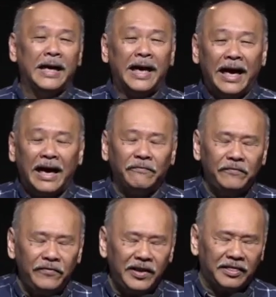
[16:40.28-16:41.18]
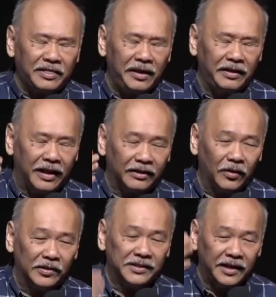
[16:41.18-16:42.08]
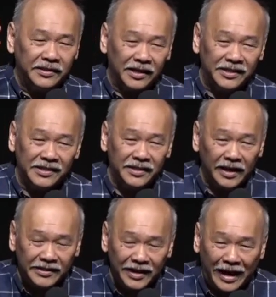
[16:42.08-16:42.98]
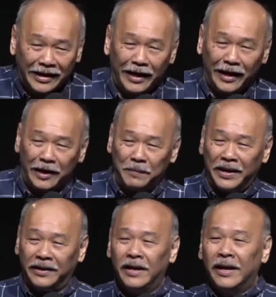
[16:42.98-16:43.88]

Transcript: Everything that God says is yes and amen.